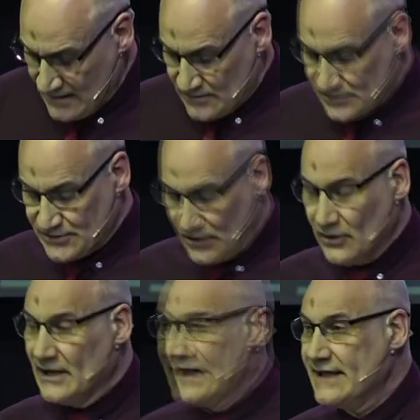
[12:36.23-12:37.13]
So
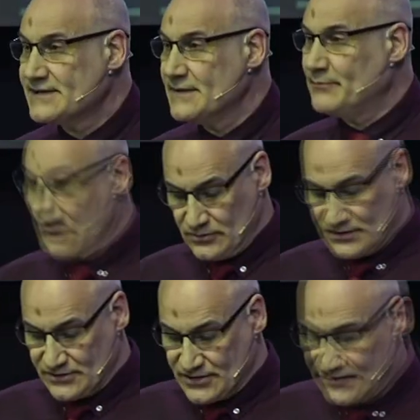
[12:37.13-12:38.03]
it's
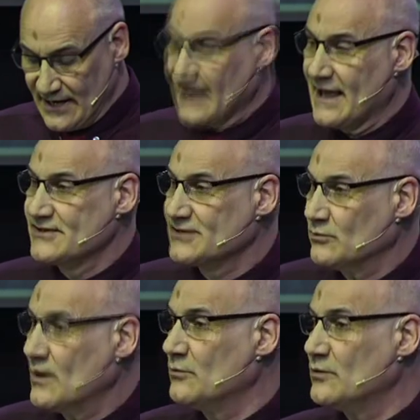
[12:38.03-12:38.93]
important to realize that
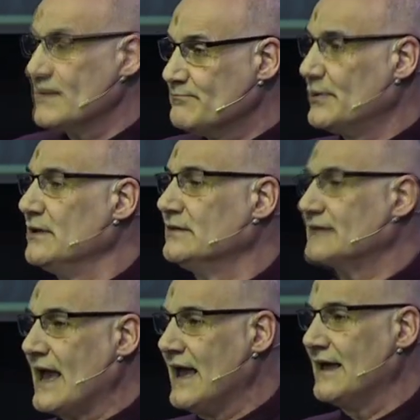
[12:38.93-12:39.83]
when we build
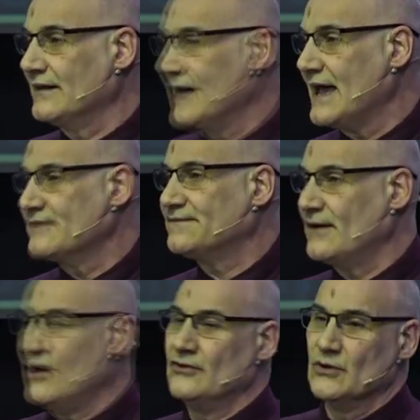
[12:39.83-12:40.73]
our life
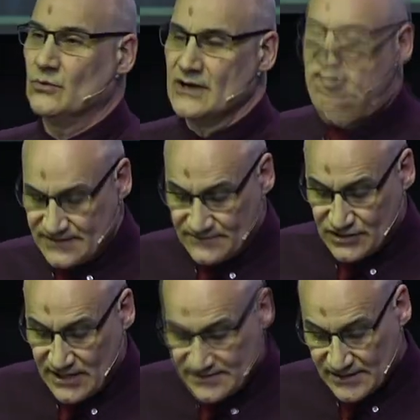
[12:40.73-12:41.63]
on the words of
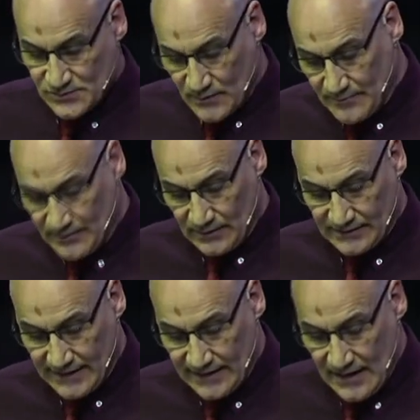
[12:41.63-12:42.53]
Jesus, we're
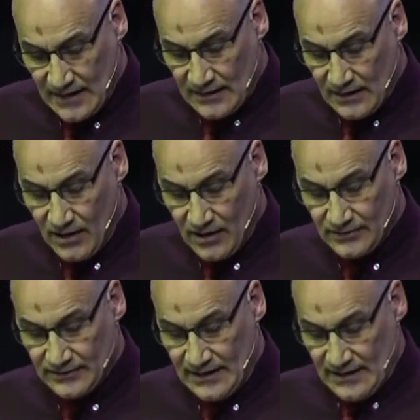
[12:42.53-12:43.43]
building on
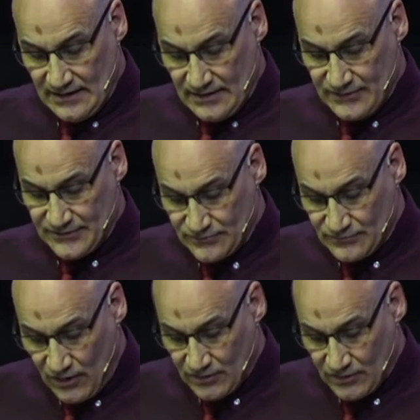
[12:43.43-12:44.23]
the rock.